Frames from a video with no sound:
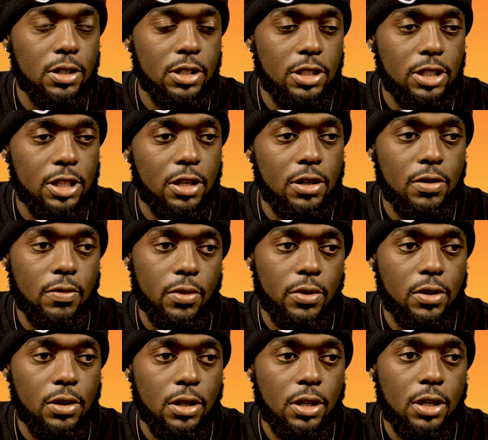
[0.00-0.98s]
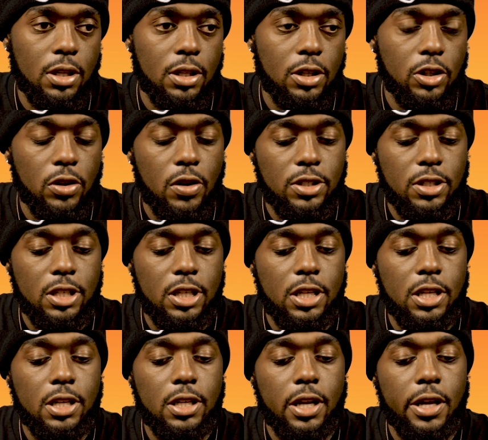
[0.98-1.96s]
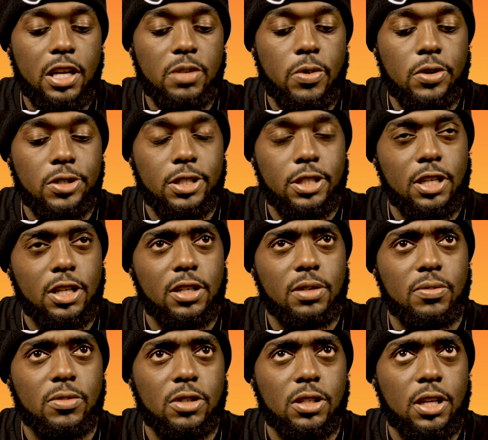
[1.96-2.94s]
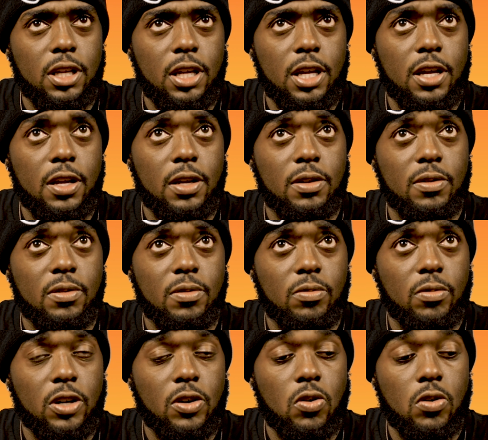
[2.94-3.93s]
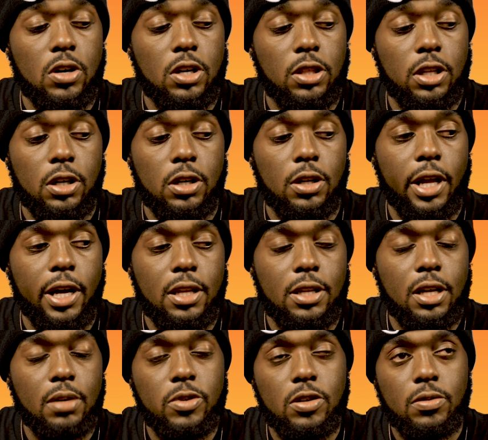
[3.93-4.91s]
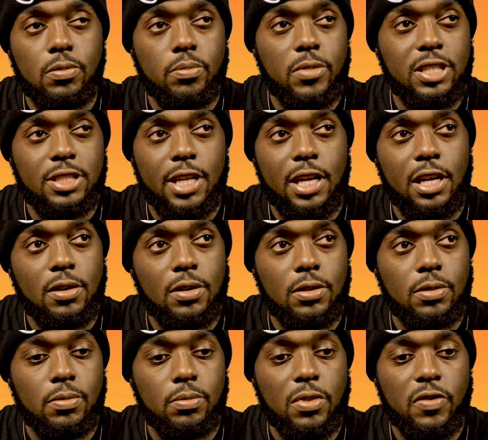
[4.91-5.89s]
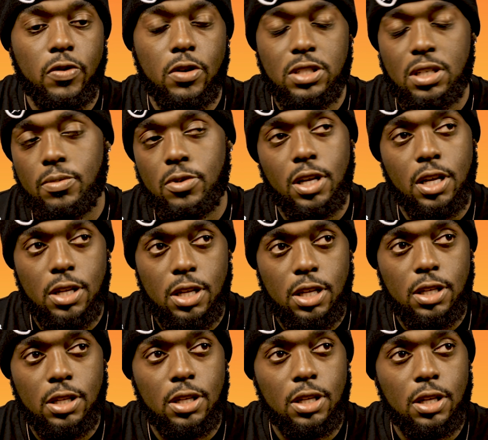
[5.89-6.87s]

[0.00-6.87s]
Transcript: So Girlz N The Hood, they're supposed to come and record their like debut mixtape before summer ended.